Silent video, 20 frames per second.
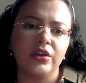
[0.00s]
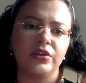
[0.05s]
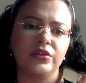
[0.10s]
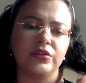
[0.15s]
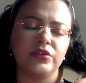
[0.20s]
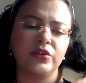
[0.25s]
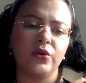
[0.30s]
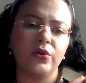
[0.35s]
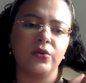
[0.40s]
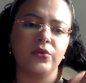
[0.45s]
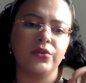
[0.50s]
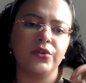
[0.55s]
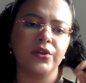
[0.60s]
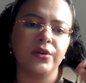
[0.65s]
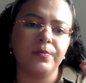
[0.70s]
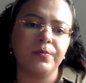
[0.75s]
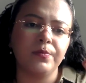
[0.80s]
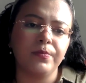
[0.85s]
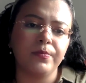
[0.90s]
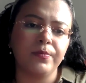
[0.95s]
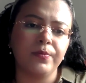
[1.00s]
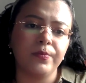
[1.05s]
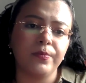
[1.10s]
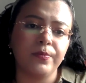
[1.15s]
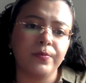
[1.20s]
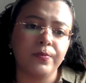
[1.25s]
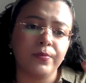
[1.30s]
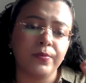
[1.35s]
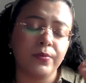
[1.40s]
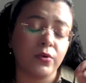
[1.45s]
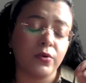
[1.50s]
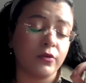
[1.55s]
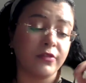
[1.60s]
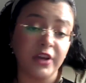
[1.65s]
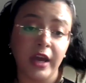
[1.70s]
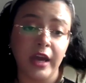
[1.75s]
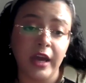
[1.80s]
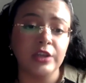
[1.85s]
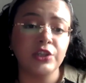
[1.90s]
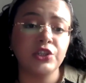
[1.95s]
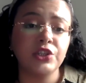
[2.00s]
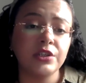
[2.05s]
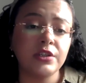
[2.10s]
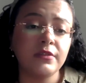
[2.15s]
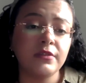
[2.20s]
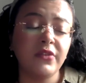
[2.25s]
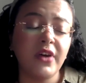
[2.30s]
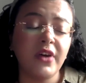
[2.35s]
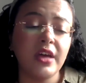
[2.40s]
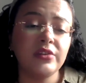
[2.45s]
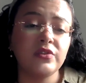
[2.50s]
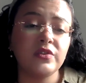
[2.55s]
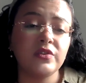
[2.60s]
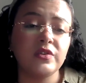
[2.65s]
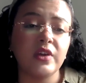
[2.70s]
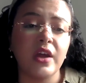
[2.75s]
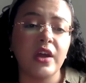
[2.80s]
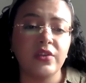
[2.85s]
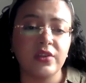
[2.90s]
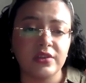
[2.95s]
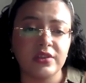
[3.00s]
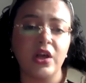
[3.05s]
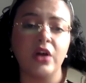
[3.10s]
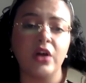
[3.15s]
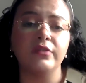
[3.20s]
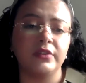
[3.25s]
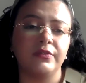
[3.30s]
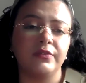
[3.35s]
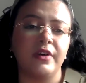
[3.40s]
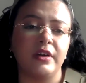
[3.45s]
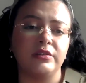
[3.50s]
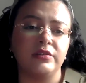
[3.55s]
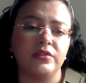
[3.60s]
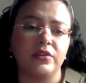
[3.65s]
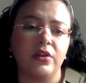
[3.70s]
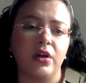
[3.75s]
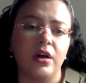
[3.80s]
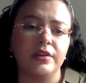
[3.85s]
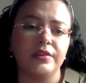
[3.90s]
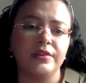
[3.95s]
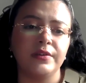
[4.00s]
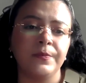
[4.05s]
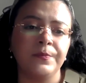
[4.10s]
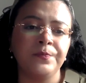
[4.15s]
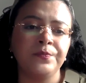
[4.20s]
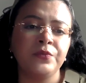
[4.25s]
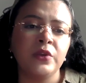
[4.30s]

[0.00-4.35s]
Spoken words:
So the provocation defense and the self-defense laws.